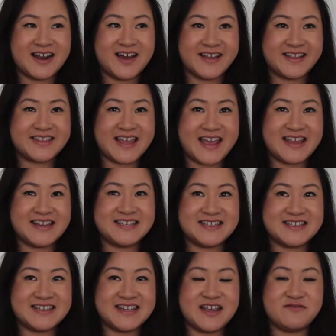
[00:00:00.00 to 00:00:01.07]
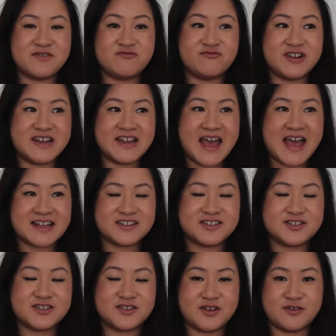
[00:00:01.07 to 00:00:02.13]
Like, they didn't even
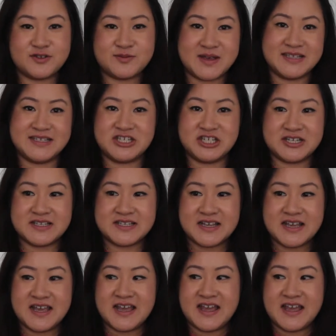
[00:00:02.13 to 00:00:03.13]
react to those messages.